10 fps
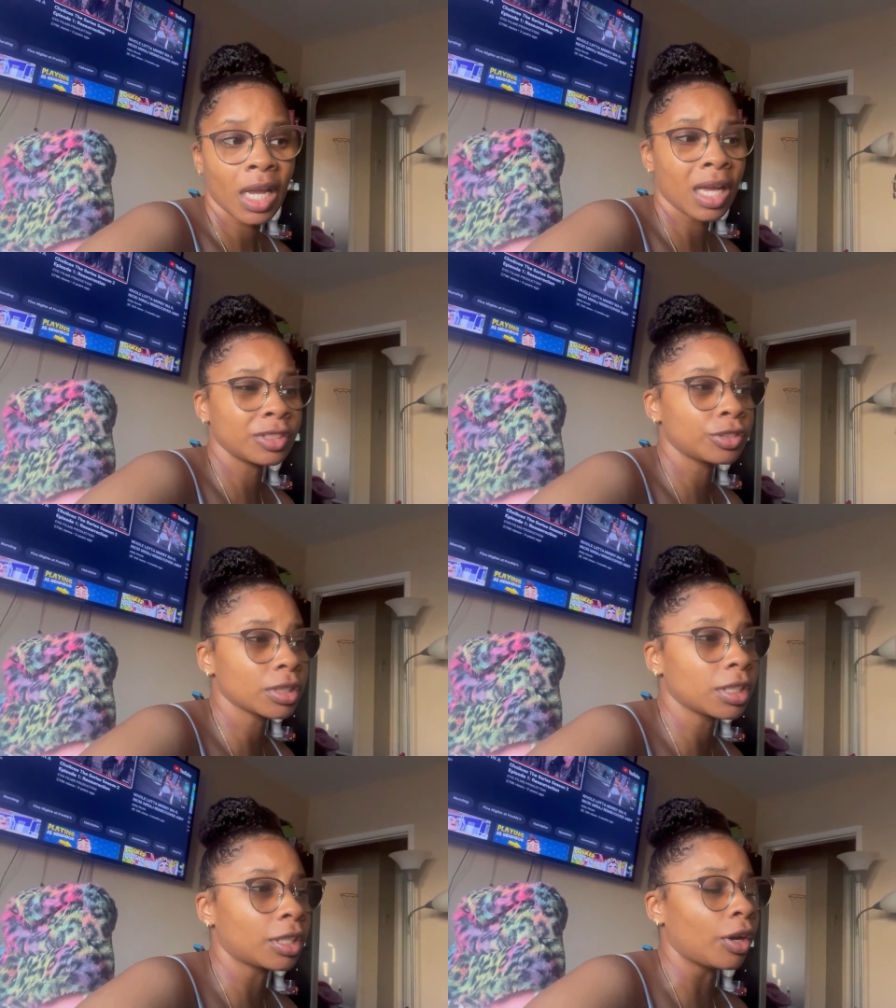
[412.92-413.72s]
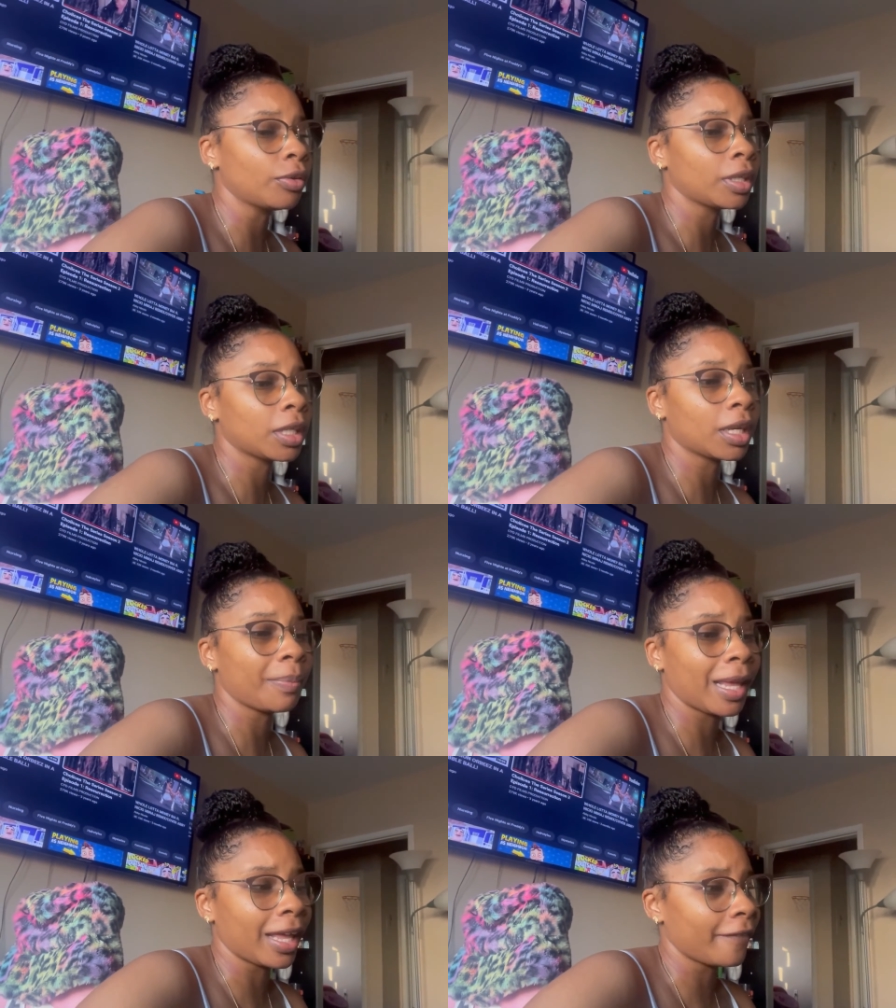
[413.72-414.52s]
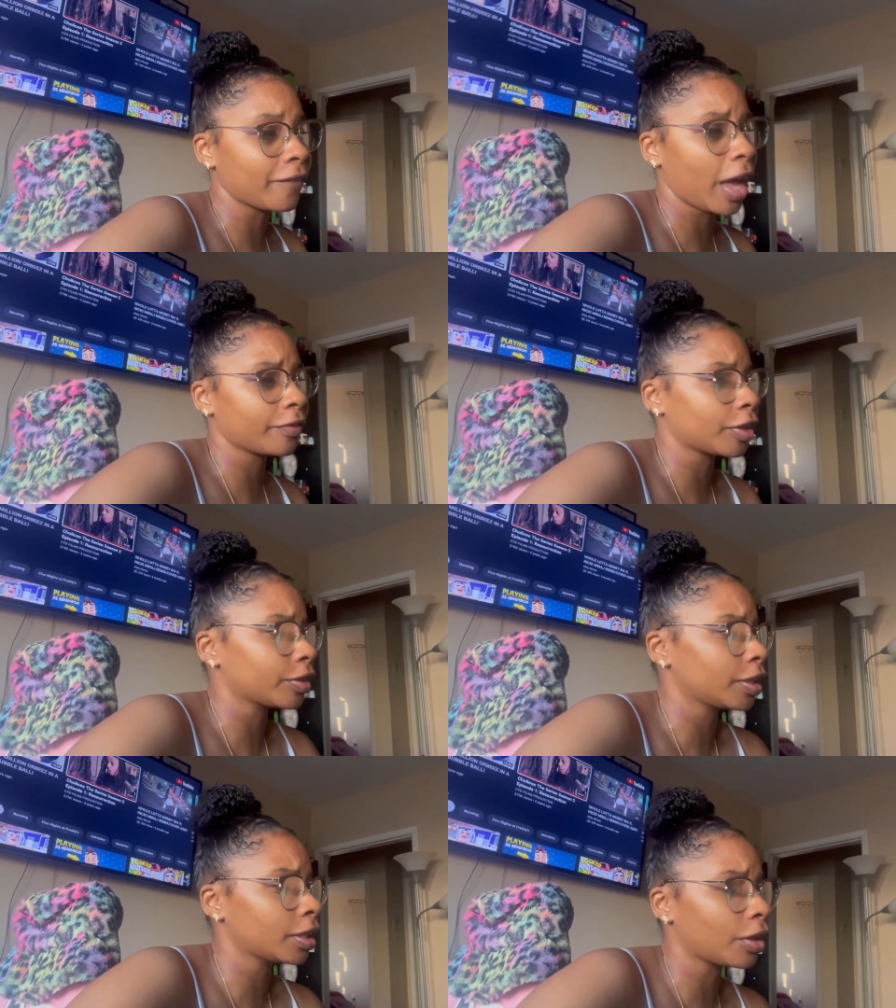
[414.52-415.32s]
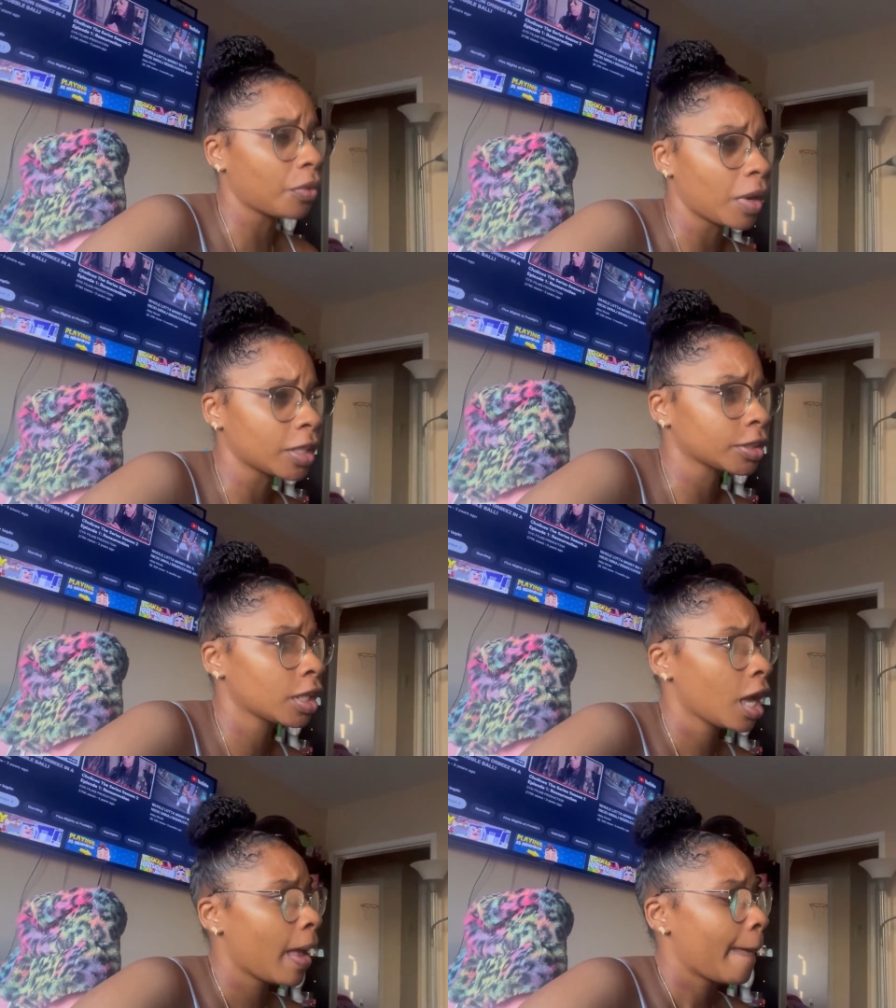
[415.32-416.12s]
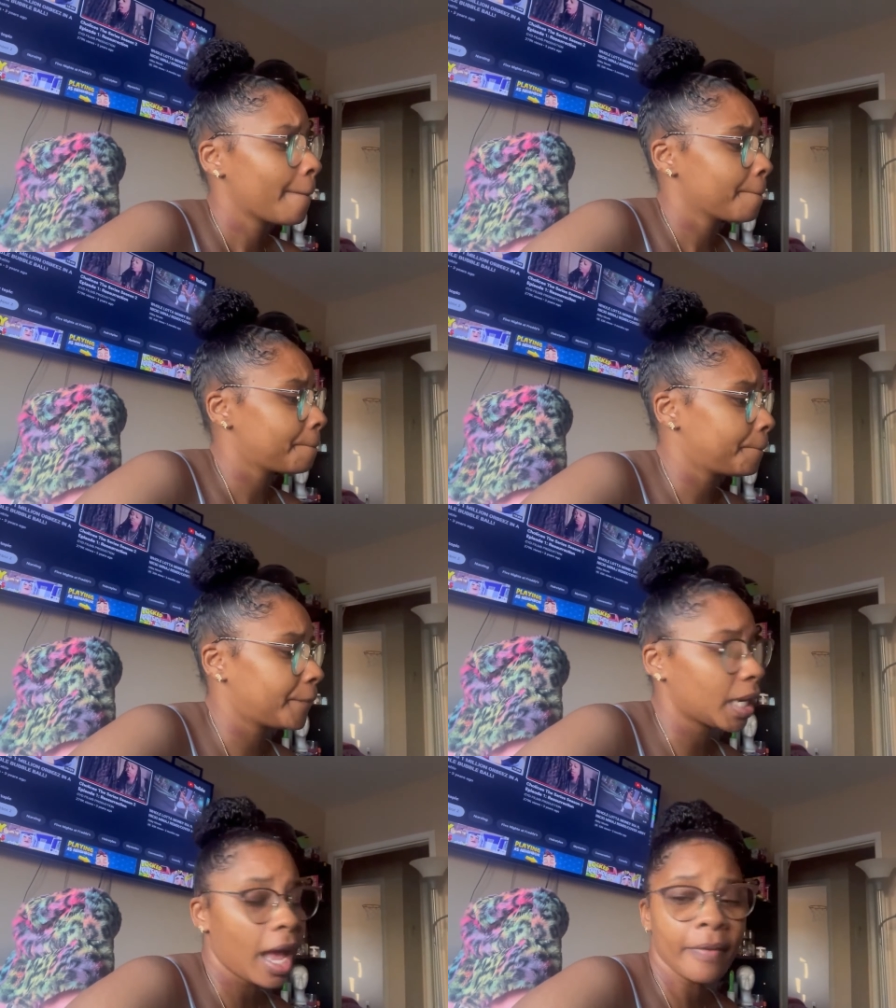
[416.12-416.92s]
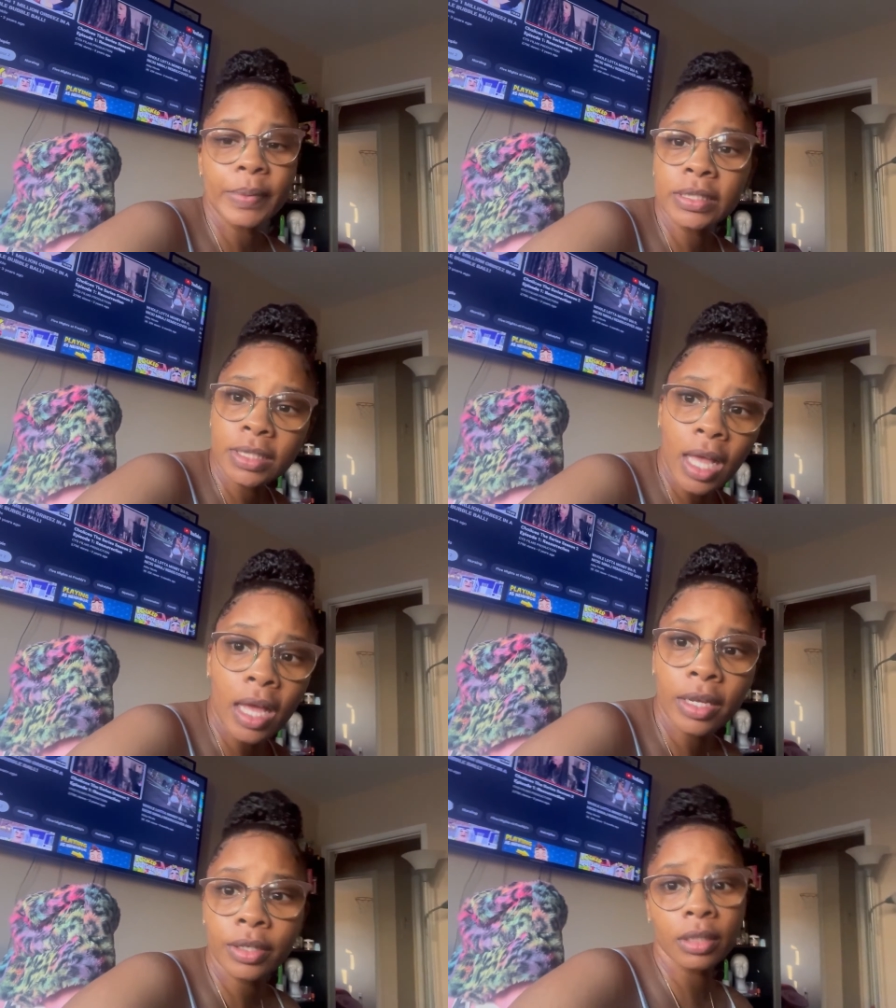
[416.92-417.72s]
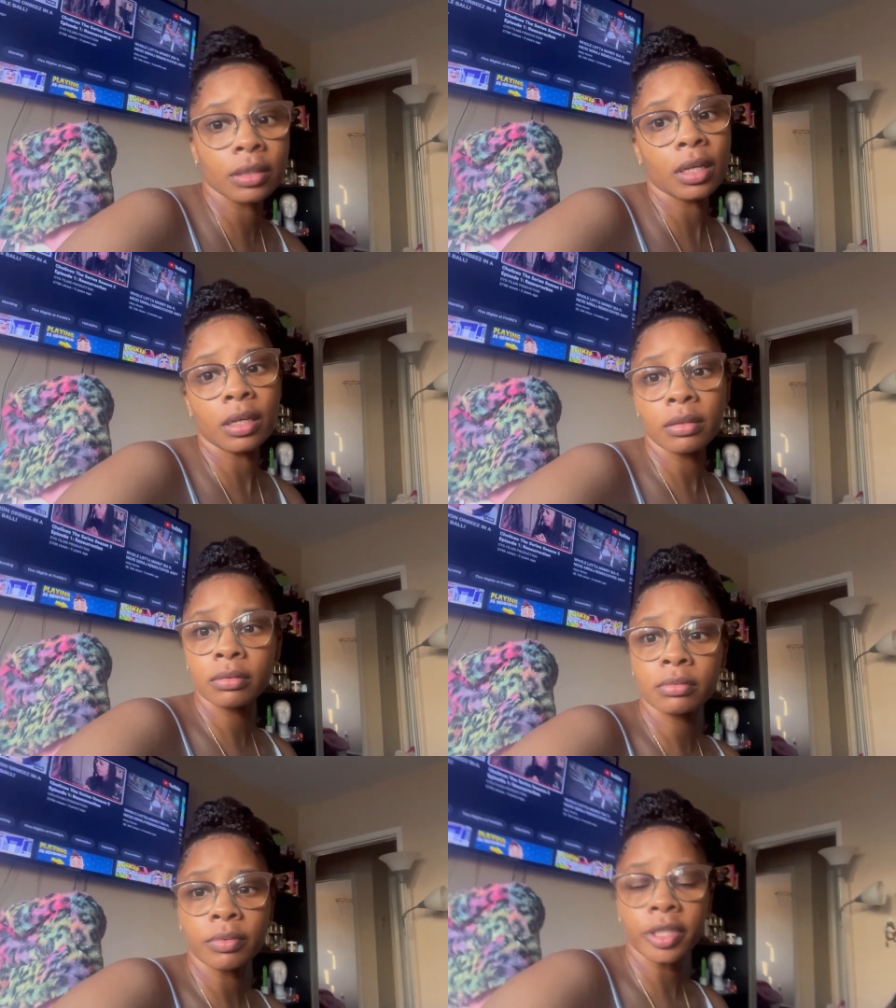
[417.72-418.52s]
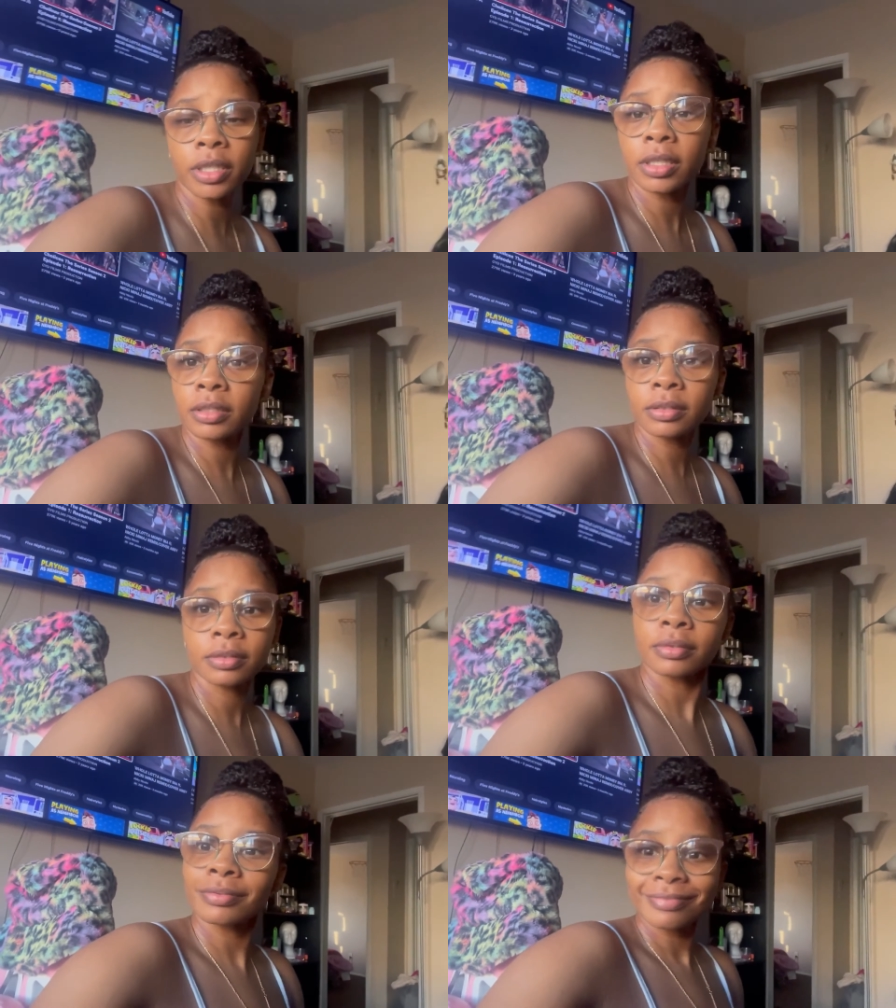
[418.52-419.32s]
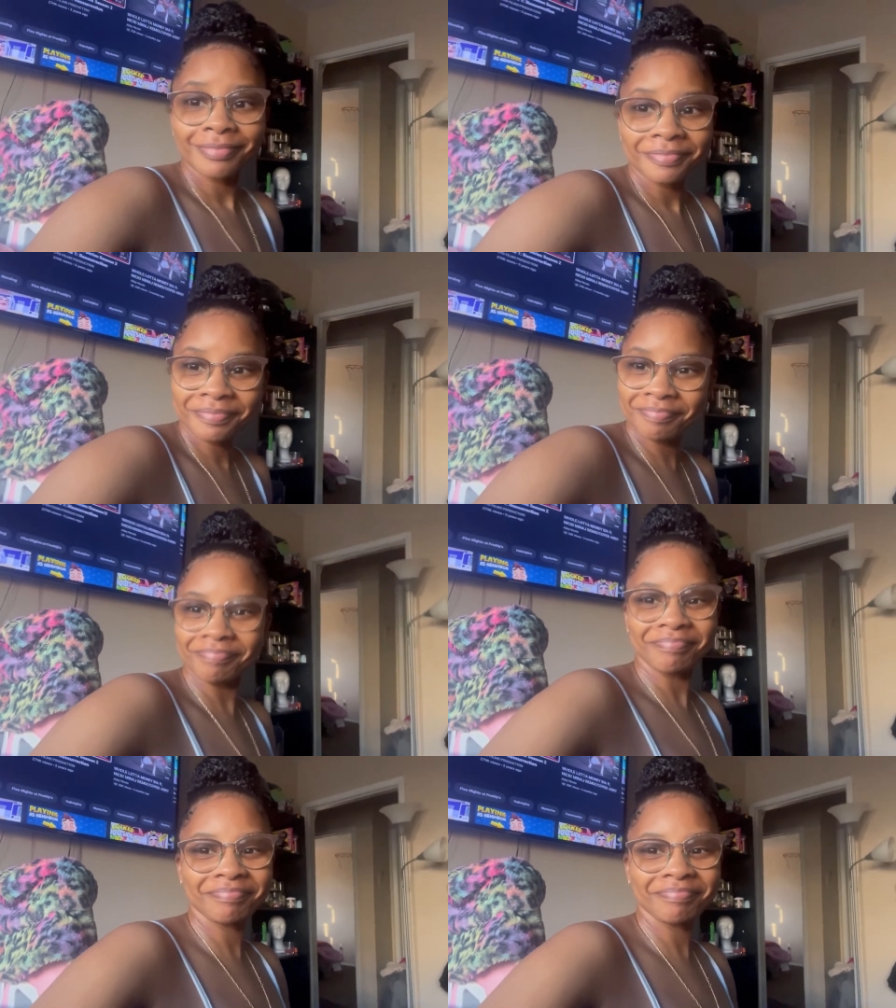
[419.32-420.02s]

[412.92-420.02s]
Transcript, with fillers: I usually go and get up at like 5 30 and go wash. But I've been tired, you know, working. Hmm.